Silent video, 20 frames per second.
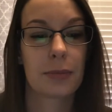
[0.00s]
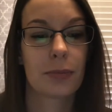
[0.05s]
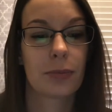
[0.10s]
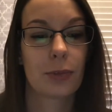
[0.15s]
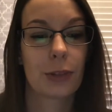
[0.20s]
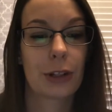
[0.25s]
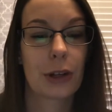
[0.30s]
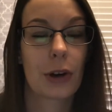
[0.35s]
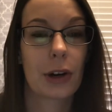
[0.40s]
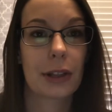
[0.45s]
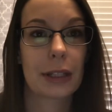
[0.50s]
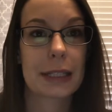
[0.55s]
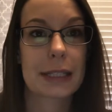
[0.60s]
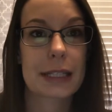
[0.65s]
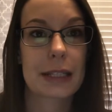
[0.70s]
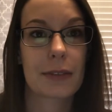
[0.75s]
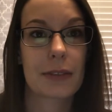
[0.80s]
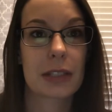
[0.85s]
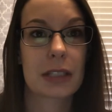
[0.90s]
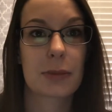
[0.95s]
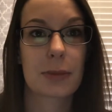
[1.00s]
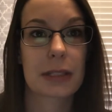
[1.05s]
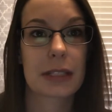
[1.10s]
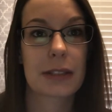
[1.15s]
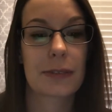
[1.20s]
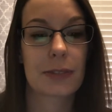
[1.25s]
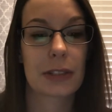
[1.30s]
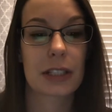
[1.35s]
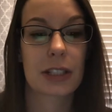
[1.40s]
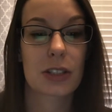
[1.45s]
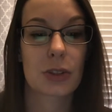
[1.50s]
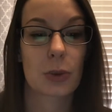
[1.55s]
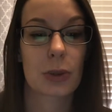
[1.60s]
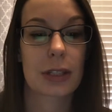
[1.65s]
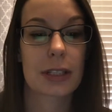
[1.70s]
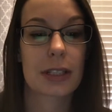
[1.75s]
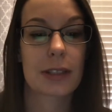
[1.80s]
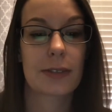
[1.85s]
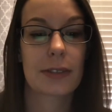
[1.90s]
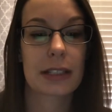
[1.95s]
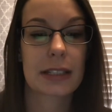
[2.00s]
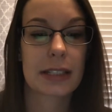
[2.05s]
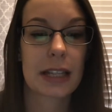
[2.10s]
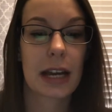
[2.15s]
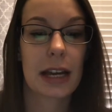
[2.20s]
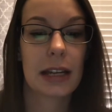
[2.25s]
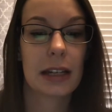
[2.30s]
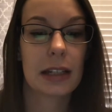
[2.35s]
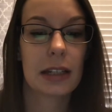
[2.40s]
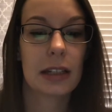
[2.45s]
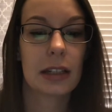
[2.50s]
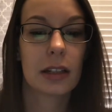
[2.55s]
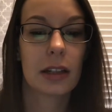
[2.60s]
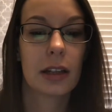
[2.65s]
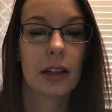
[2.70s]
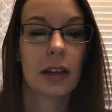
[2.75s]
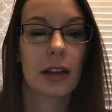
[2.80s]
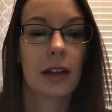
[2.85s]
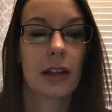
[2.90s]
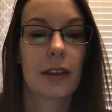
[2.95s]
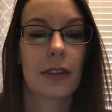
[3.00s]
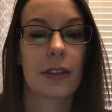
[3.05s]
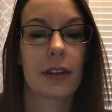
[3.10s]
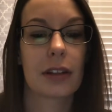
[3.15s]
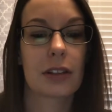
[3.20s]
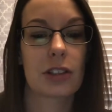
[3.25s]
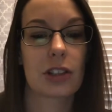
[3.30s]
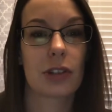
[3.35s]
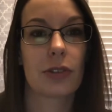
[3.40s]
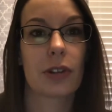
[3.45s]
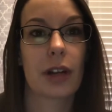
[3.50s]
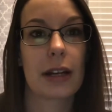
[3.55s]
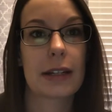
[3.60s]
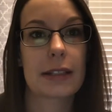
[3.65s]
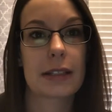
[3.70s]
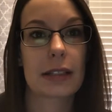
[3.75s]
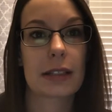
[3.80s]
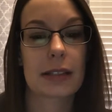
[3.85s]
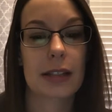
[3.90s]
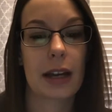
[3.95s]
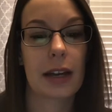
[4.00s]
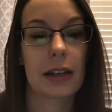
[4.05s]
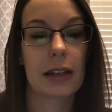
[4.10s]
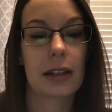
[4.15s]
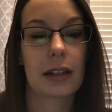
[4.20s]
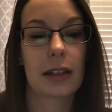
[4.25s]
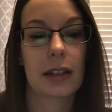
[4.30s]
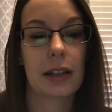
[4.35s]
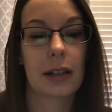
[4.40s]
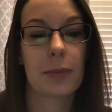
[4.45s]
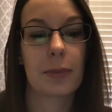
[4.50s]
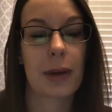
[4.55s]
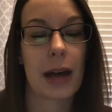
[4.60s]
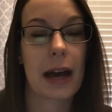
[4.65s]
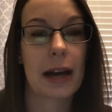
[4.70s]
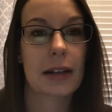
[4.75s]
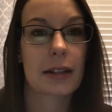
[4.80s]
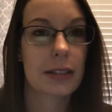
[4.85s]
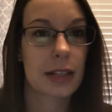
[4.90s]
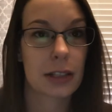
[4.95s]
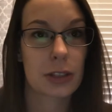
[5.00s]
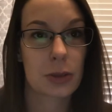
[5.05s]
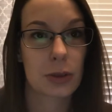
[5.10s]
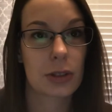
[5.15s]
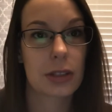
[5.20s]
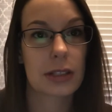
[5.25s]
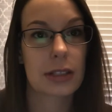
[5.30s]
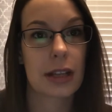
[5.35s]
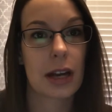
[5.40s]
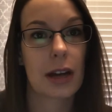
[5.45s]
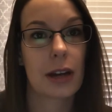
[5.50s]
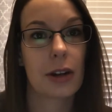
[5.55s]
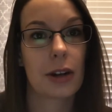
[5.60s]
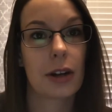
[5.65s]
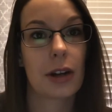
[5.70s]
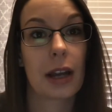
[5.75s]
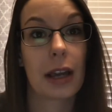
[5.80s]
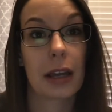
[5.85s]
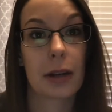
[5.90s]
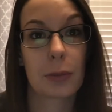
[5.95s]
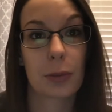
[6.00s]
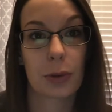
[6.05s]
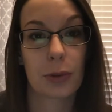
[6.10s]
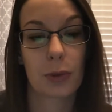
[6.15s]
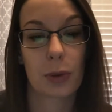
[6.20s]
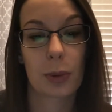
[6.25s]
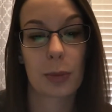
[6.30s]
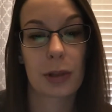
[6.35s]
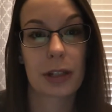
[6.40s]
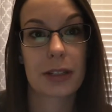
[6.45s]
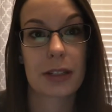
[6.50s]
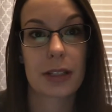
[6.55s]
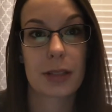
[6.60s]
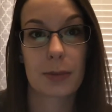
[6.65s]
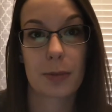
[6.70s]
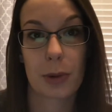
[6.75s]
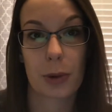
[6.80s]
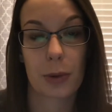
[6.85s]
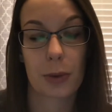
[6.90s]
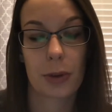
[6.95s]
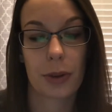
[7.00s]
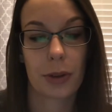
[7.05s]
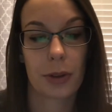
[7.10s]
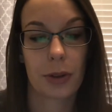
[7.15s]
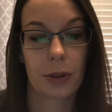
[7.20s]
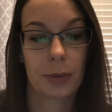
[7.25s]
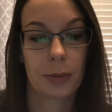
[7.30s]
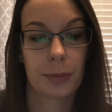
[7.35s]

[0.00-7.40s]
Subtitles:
Regardless of the specific source of anxiety, the generalized anxiety can impact sexual desire and performance both.